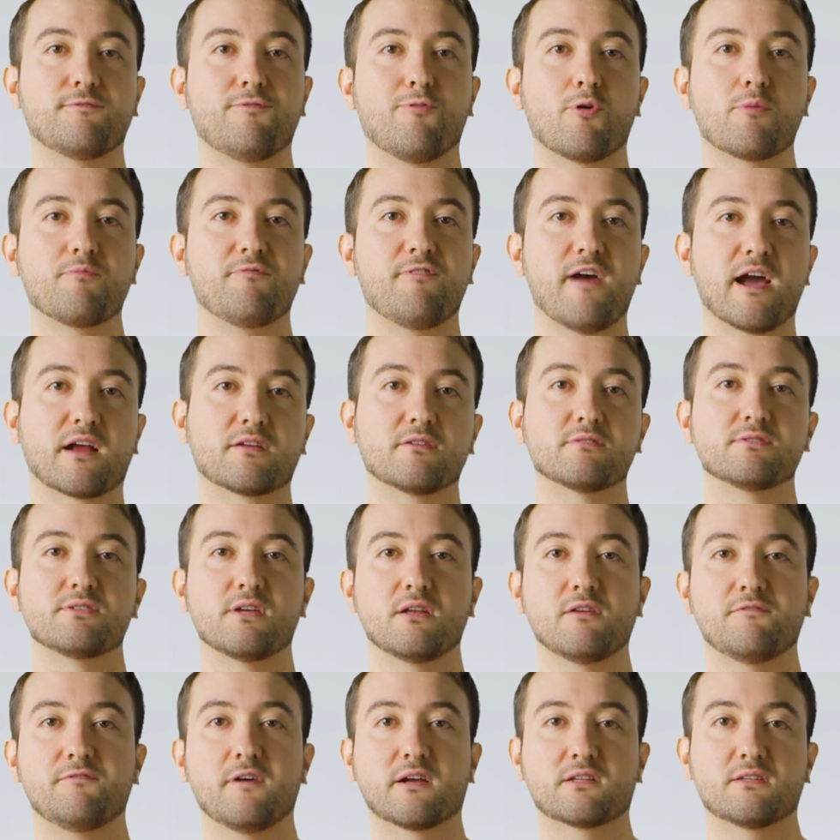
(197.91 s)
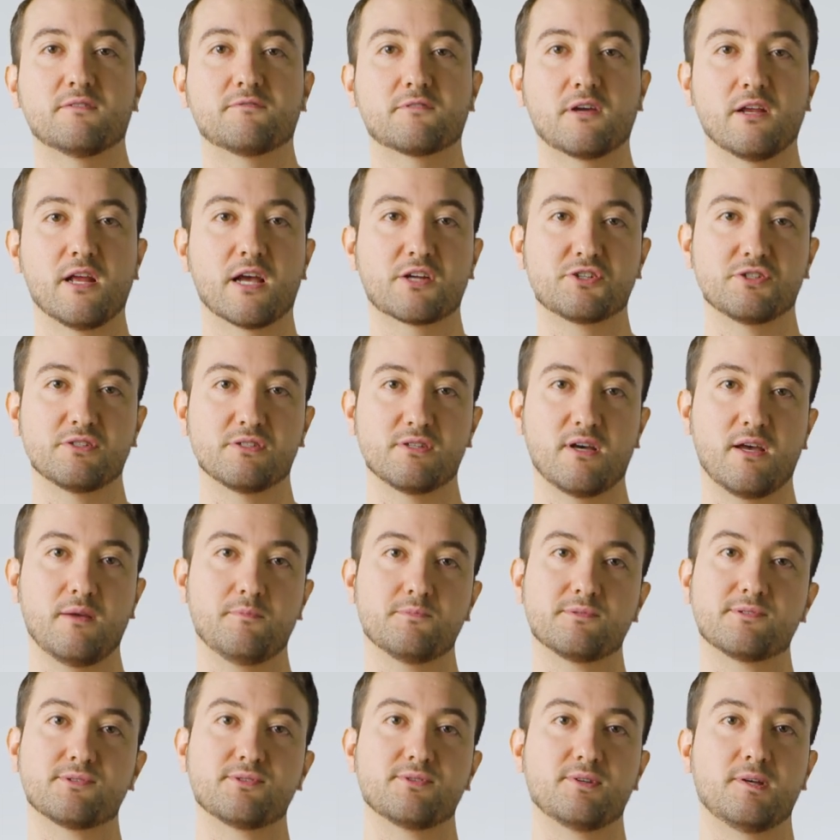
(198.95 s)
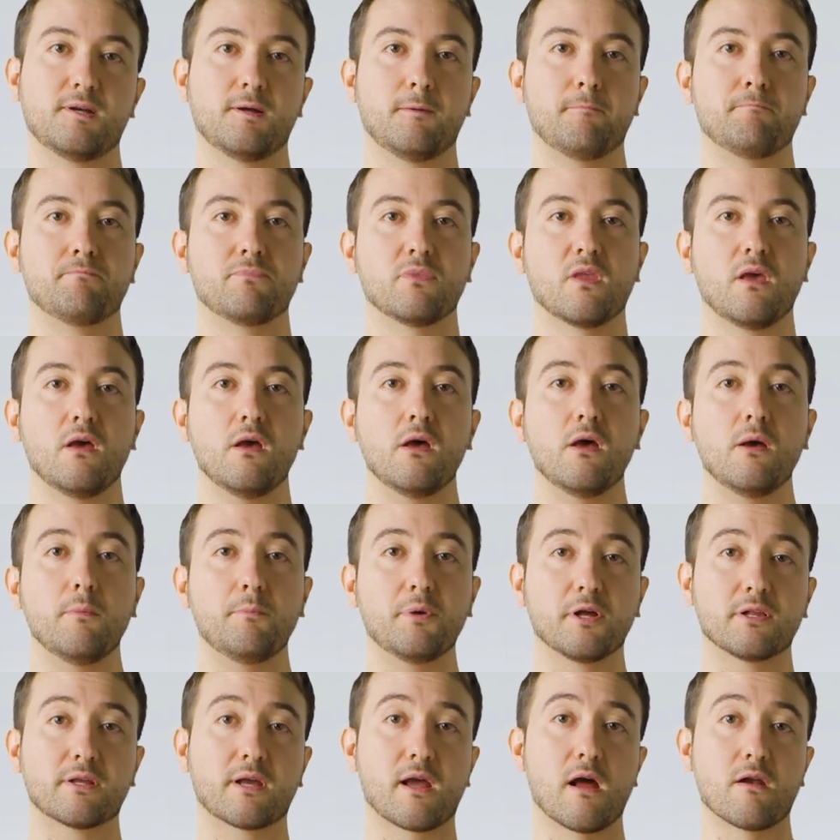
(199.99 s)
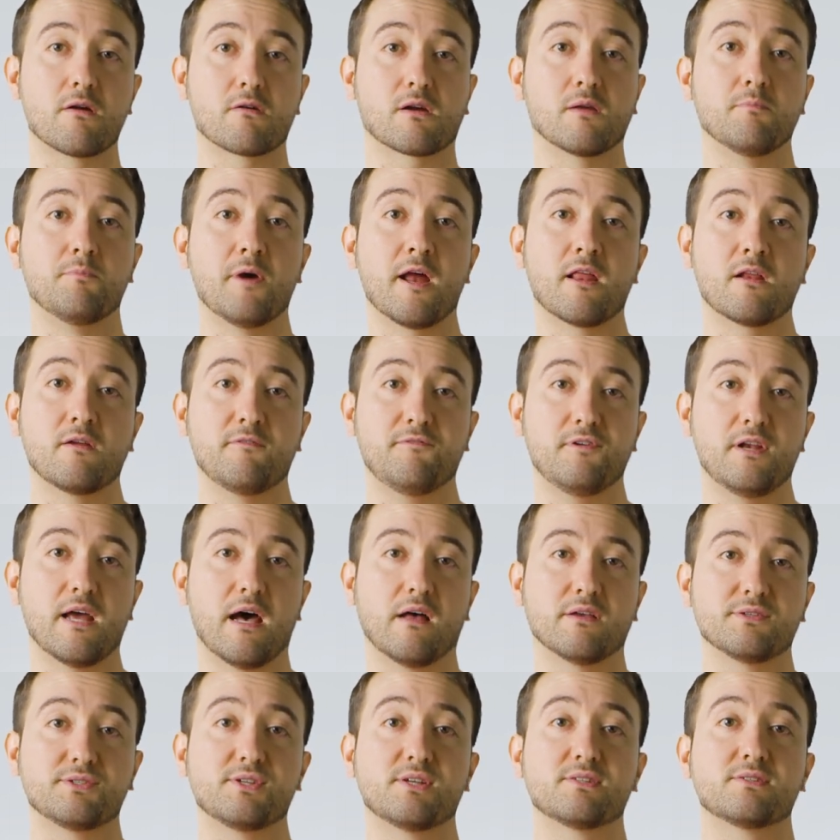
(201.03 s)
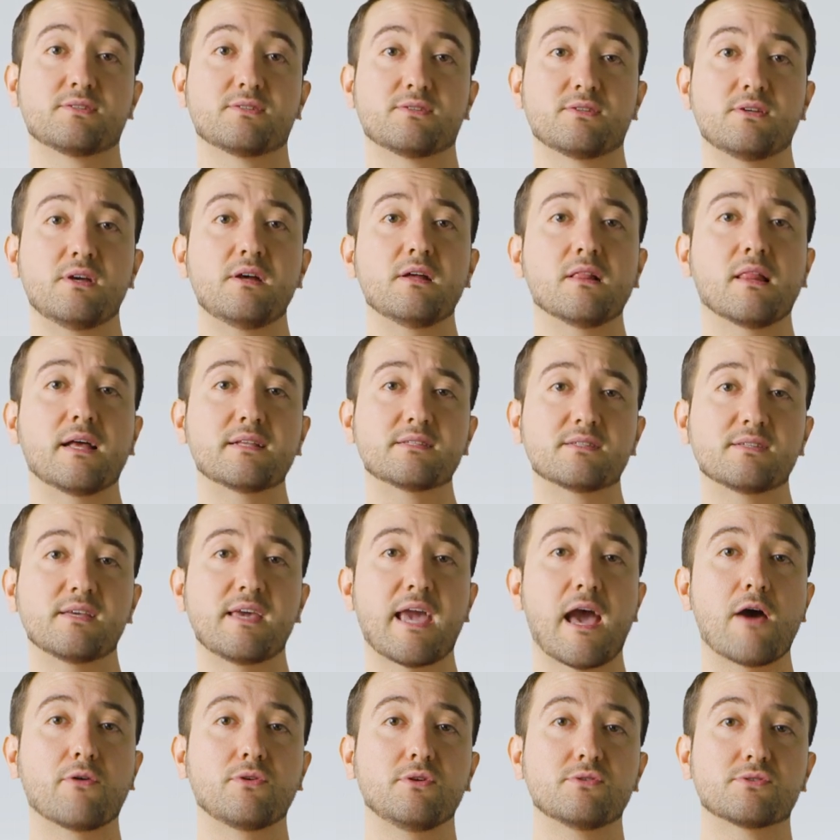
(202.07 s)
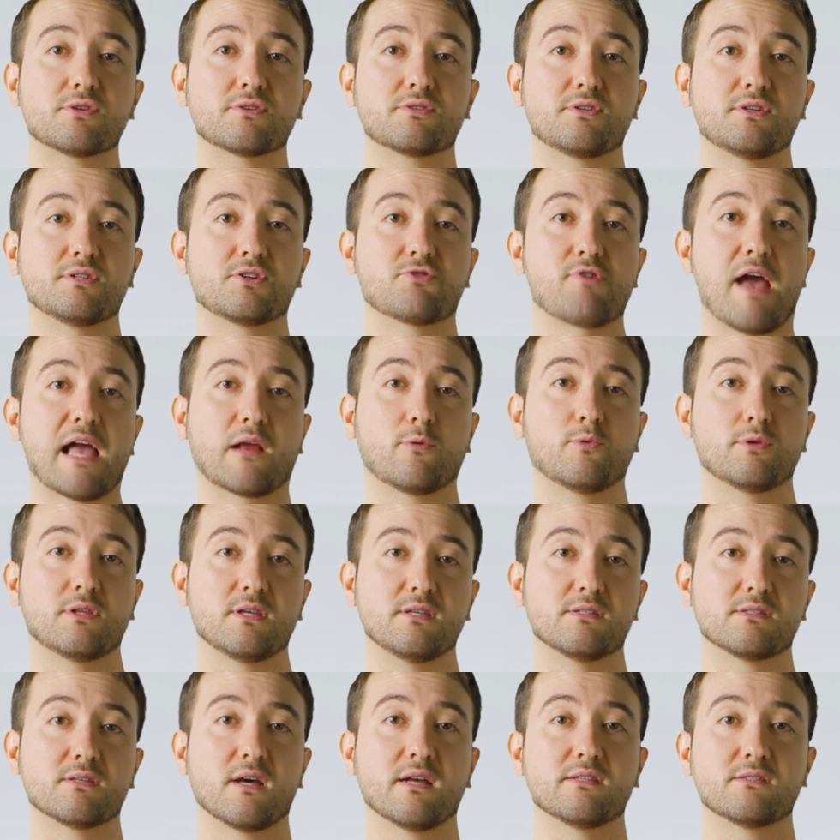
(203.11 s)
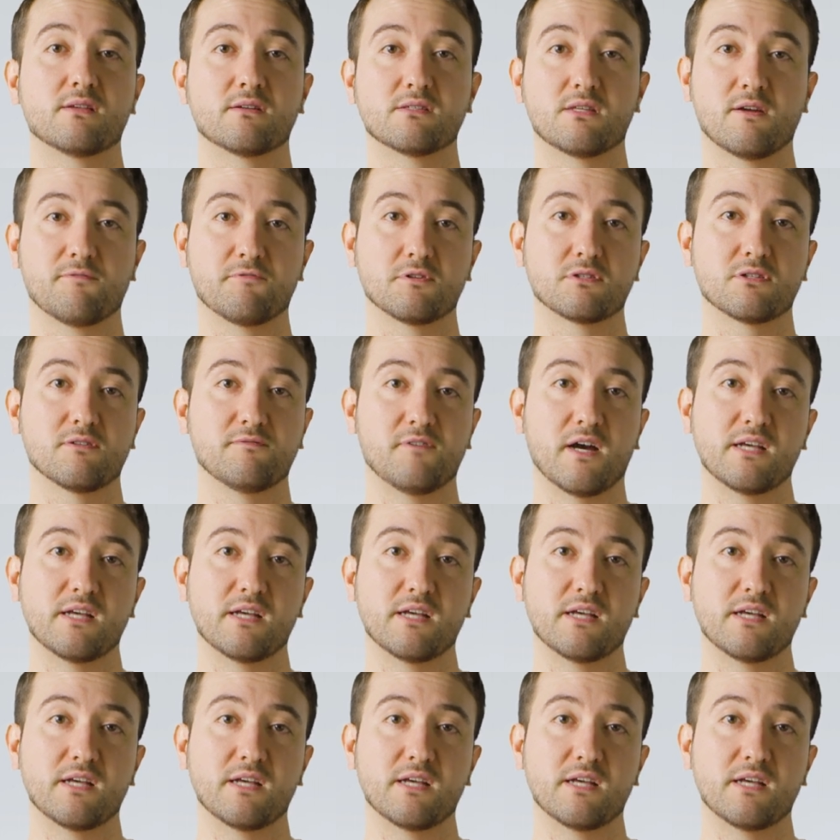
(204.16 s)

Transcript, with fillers: of form factors and effective connection types. Building on our competitive analysis, let's see how users interact with these sites on different